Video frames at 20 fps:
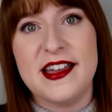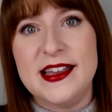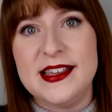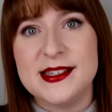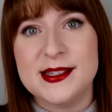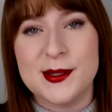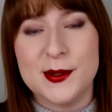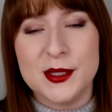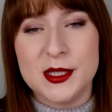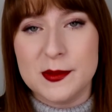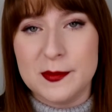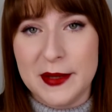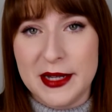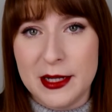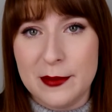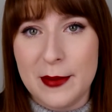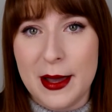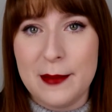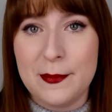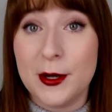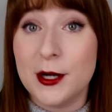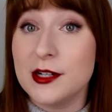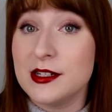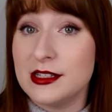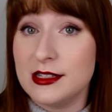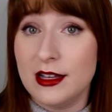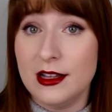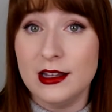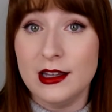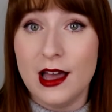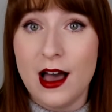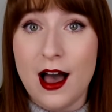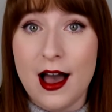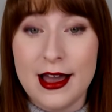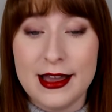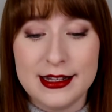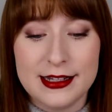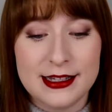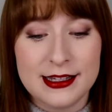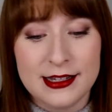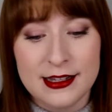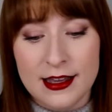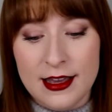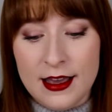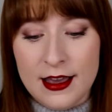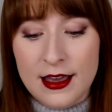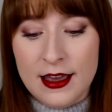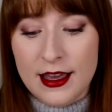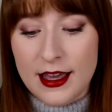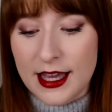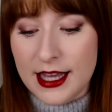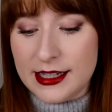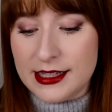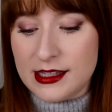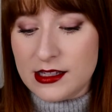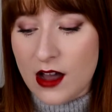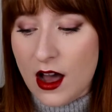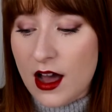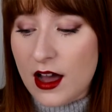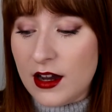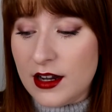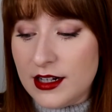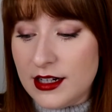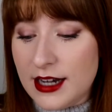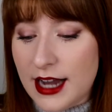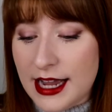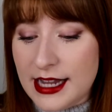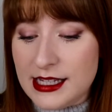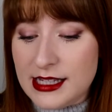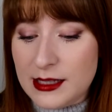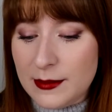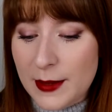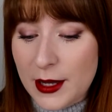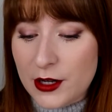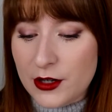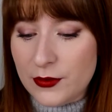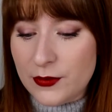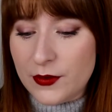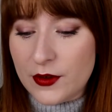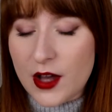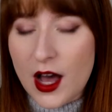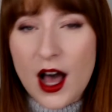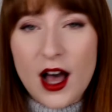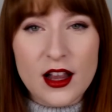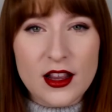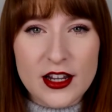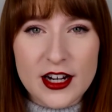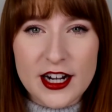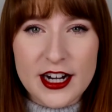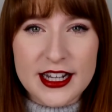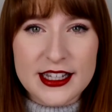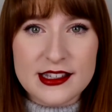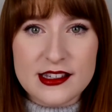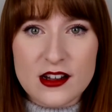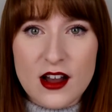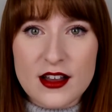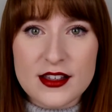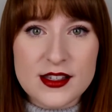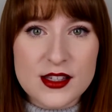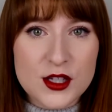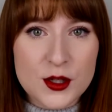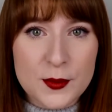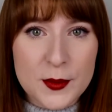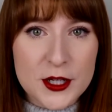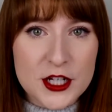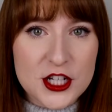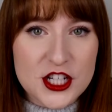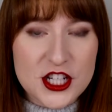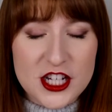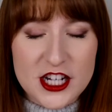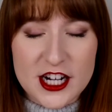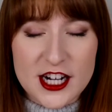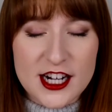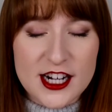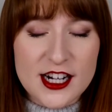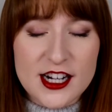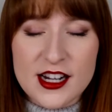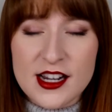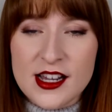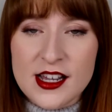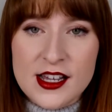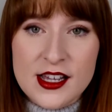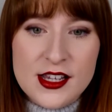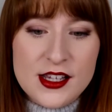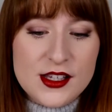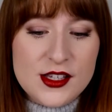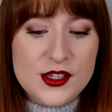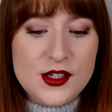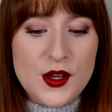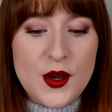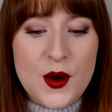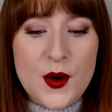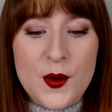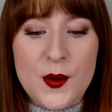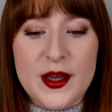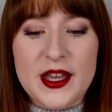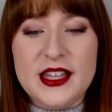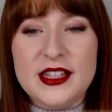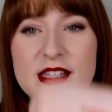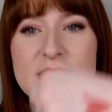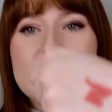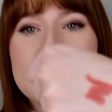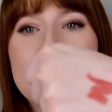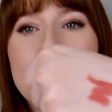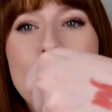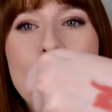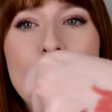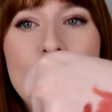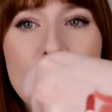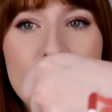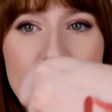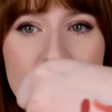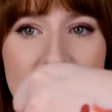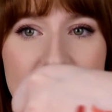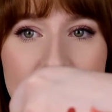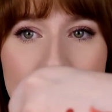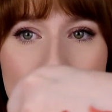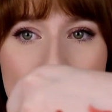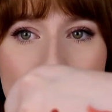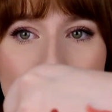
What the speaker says: it, so it's been in my purse a lot. It's got a nice amount of color. It's not super sheer, so it's more of like a